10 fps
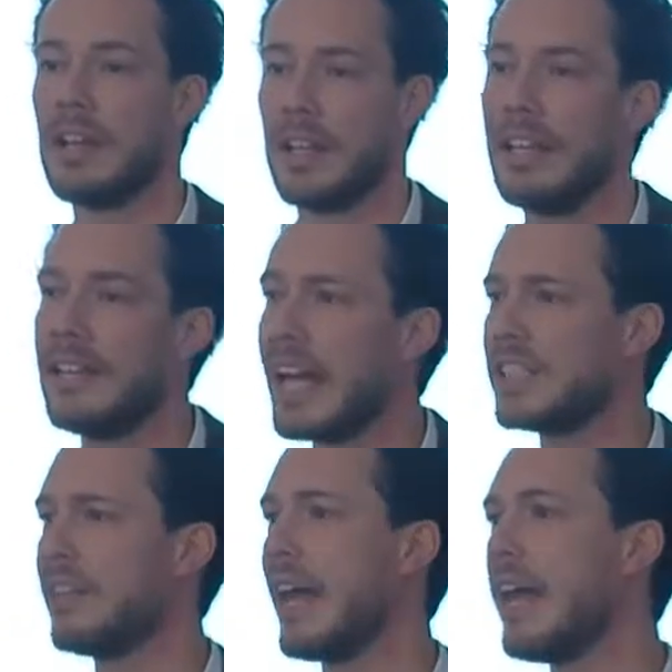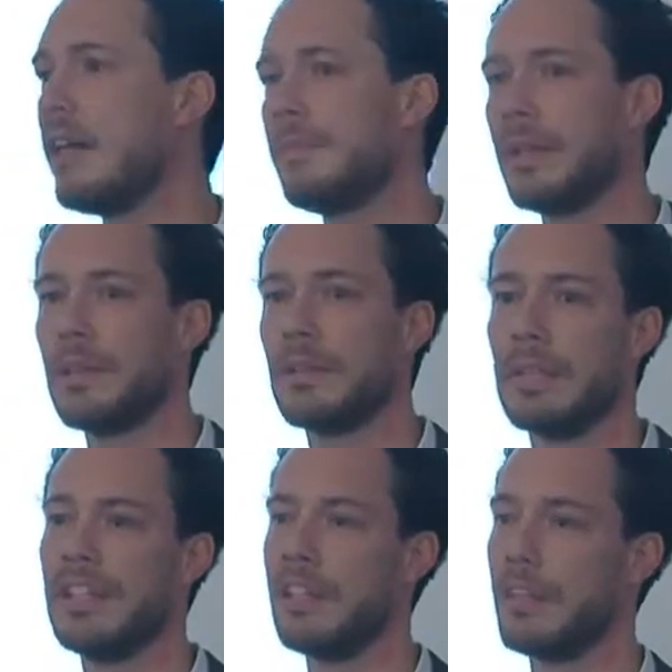You need extra help, and
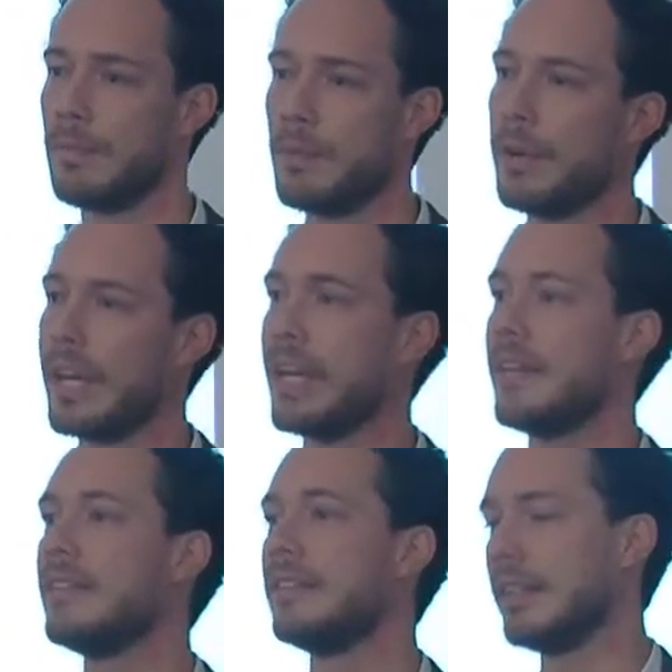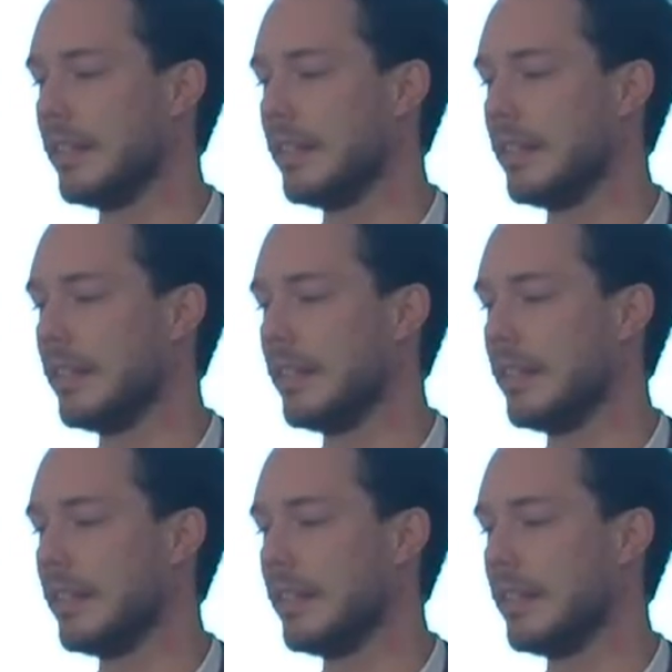you're poor kid.